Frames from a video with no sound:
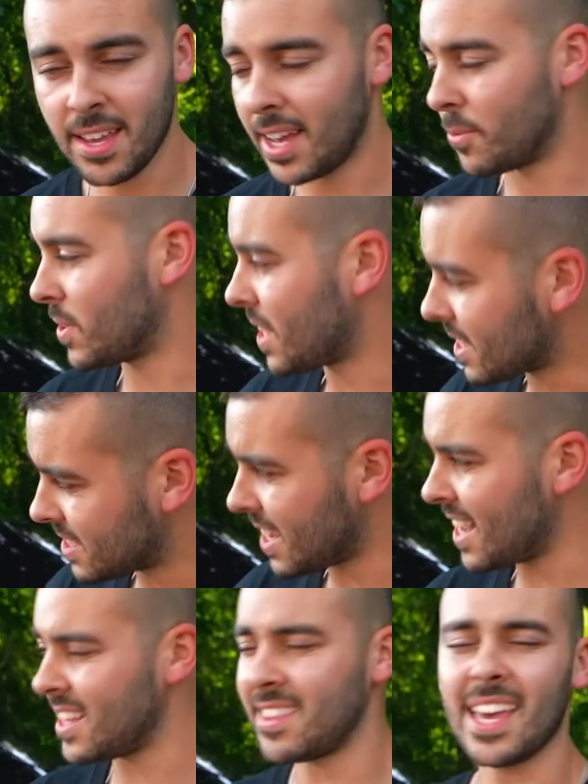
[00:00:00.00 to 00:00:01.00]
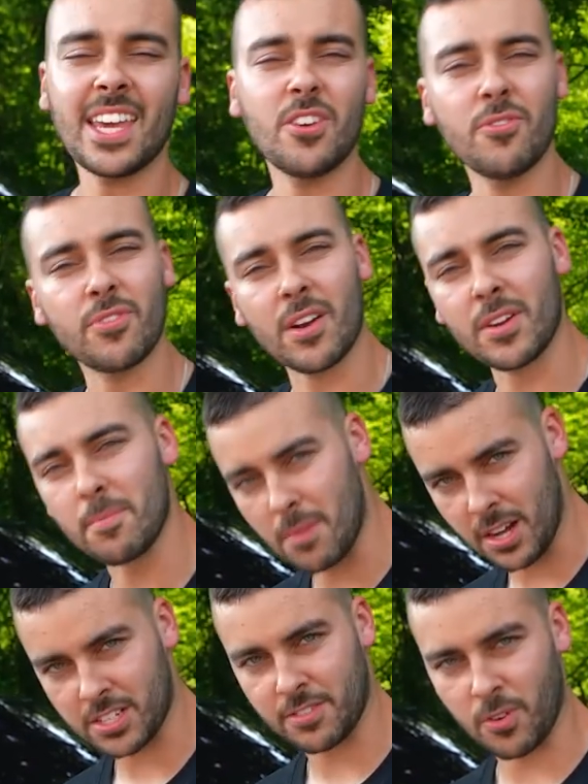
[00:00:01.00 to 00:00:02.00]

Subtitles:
And with that said, thank you very much